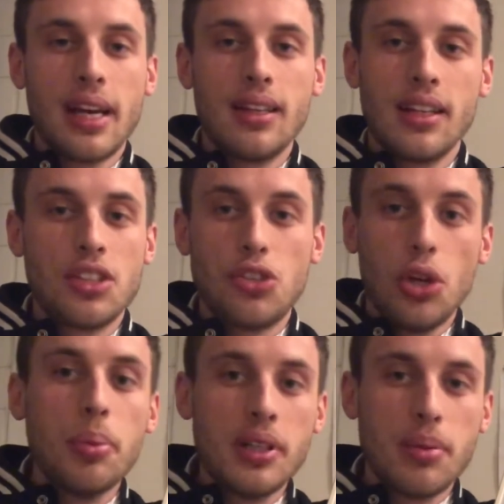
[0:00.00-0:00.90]
it's
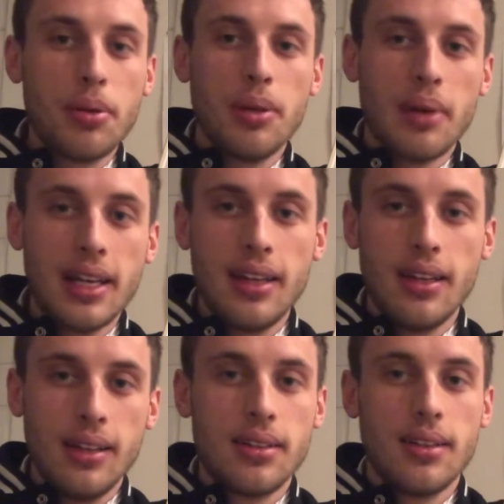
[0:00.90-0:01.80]
stupid to put your money
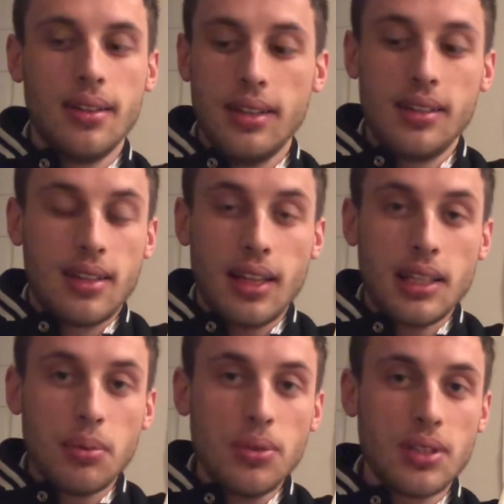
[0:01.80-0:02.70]
into collectibles,